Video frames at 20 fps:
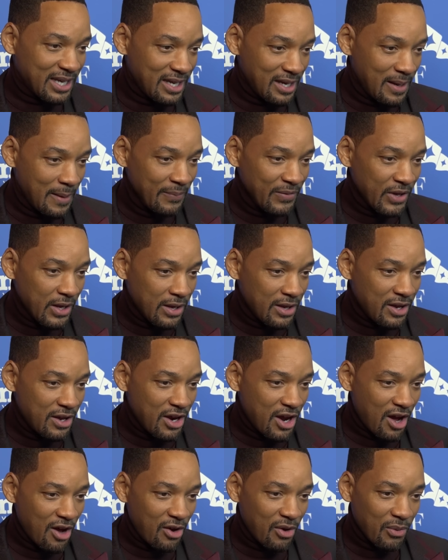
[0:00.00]
about how
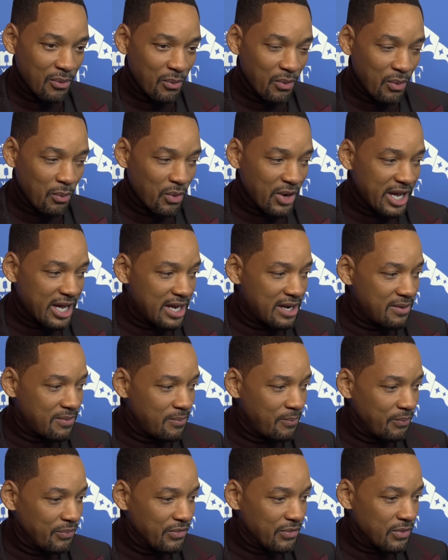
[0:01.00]
desperate Will is to keep
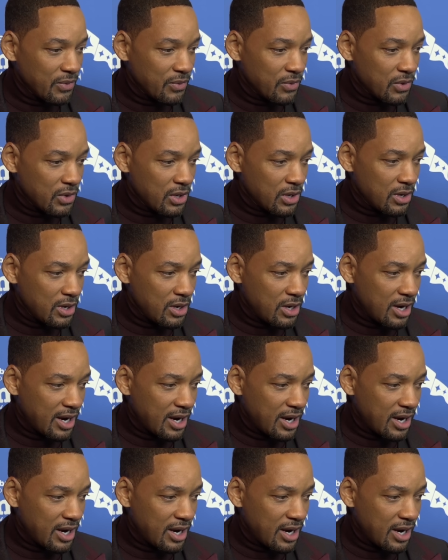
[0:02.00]
his affair